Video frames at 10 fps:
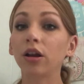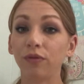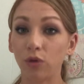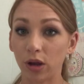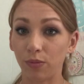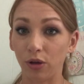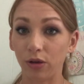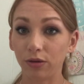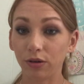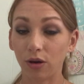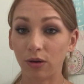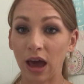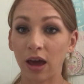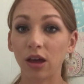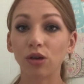unavoidable.
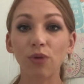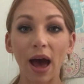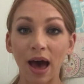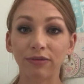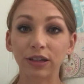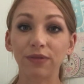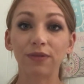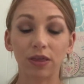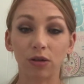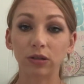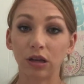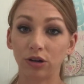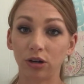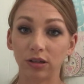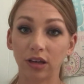Okay, you have to fit those
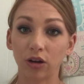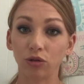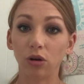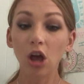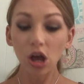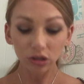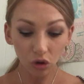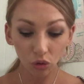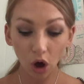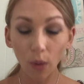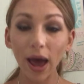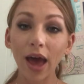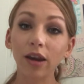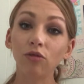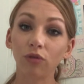into your schedule. So go
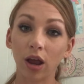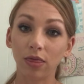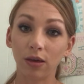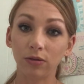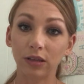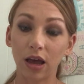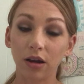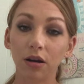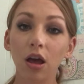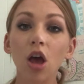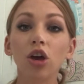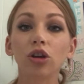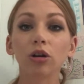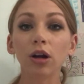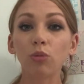ahead and write those in.
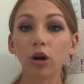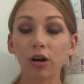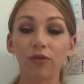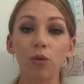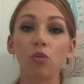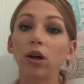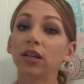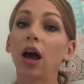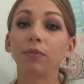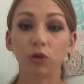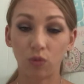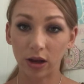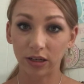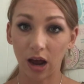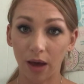You're at work from what time to
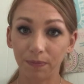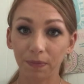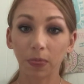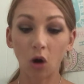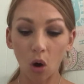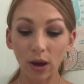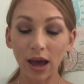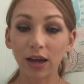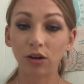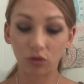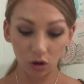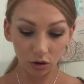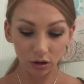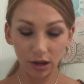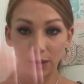what time? Go ahead
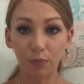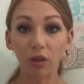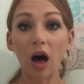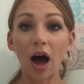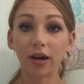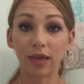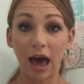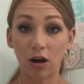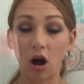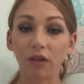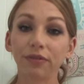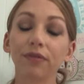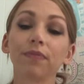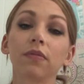and block that off.